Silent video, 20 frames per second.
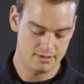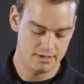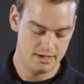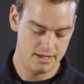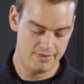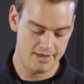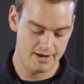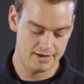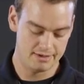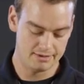
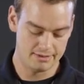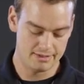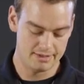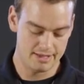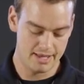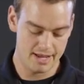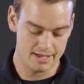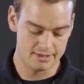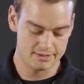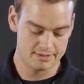and that
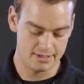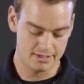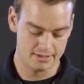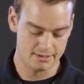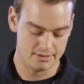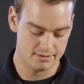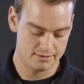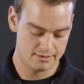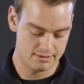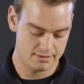aids
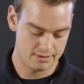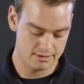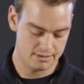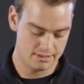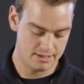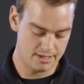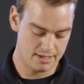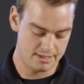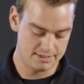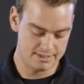in
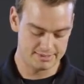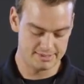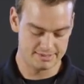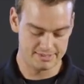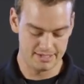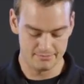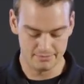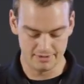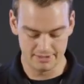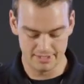
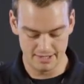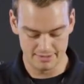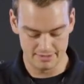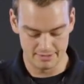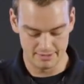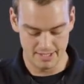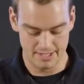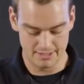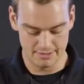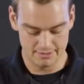disassembly down the
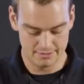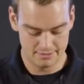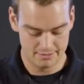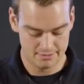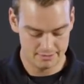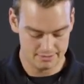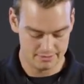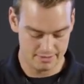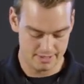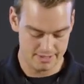line
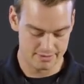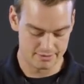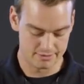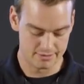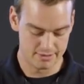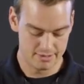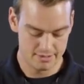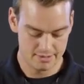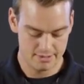so that your